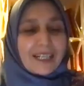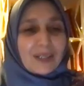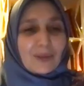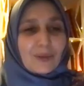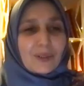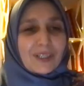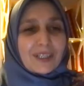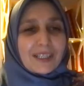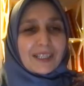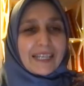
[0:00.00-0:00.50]
I
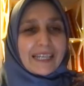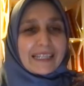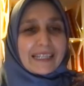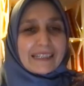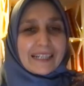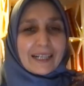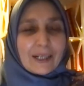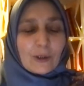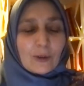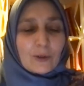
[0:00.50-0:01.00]
want to
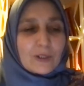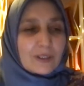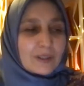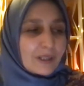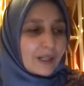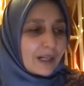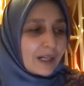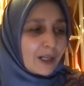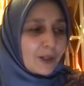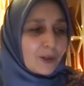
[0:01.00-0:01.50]

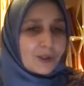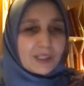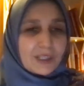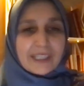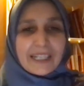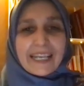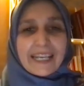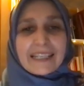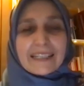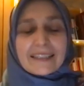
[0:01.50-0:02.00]
announce our
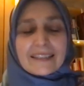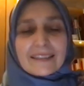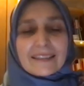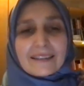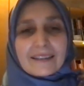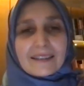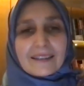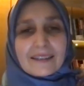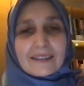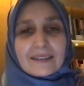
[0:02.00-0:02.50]
next
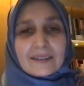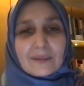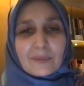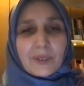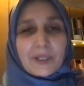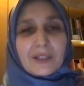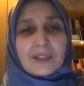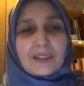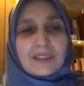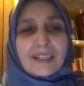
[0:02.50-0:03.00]

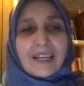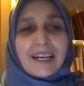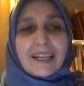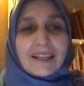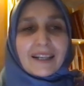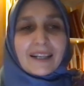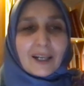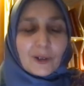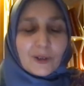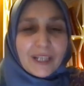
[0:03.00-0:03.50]
speaker
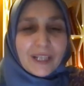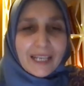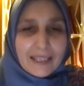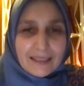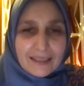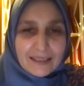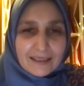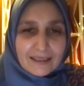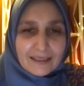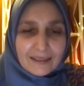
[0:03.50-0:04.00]
and our
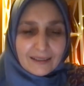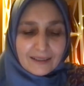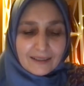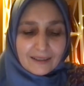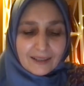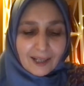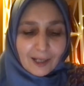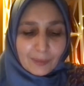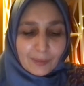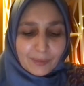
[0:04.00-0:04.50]
next
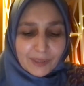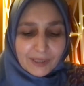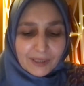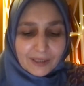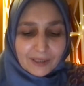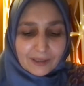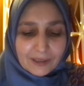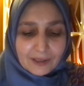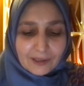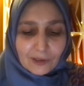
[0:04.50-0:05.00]
topic.